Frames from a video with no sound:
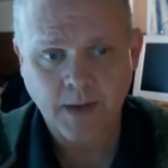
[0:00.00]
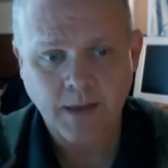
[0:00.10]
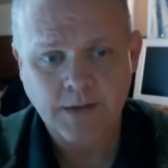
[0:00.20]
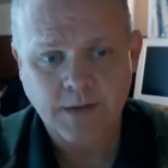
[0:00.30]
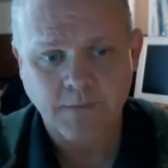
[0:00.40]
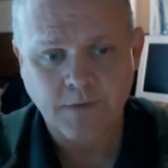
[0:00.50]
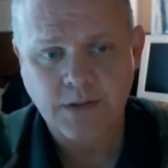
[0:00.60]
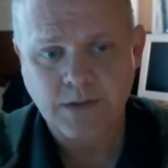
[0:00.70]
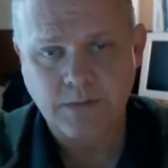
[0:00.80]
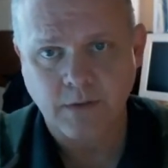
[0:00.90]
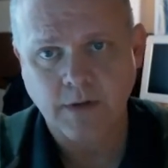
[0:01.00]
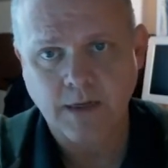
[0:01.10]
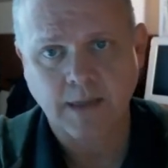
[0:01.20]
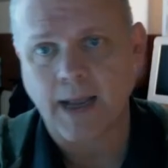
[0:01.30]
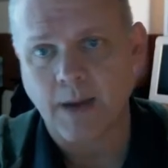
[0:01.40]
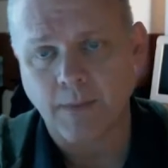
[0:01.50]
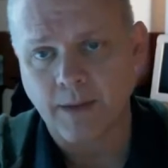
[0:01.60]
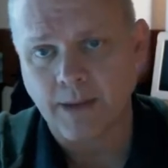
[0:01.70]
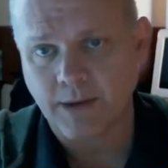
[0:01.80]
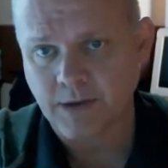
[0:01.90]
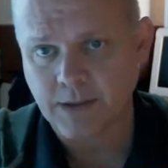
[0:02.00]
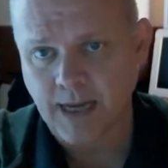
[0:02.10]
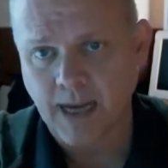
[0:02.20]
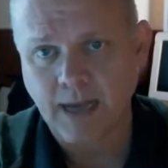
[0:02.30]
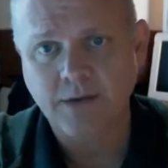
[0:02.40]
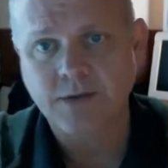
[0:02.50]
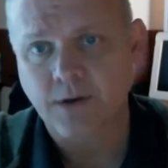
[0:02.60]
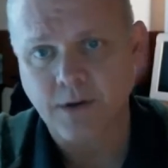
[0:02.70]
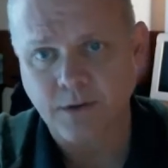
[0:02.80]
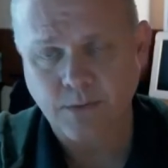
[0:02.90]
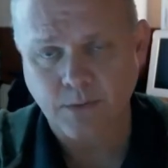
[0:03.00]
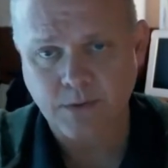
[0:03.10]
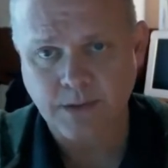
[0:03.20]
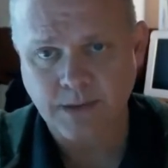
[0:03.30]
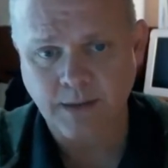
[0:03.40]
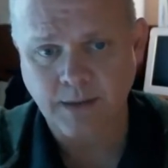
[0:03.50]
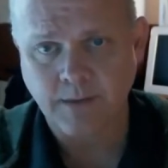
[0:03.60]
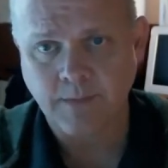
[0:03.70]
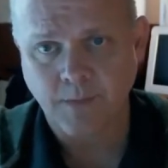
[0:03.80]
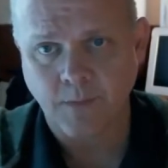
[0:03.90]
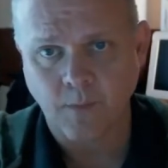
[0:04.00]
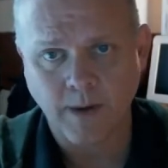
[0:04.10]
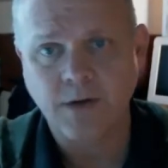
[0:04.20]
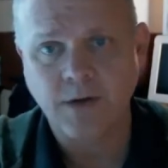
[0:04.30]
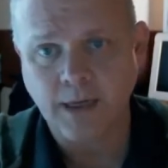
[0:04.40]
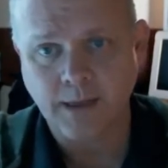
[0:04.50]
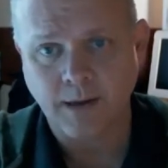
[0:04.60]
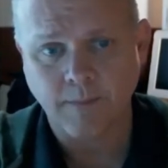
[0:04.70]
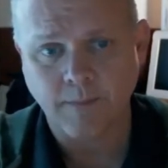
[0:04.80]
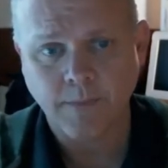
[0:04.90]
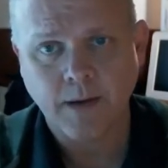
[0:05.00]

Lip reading: So if you just look at it that way, that you could just add those audio sources in when you need them.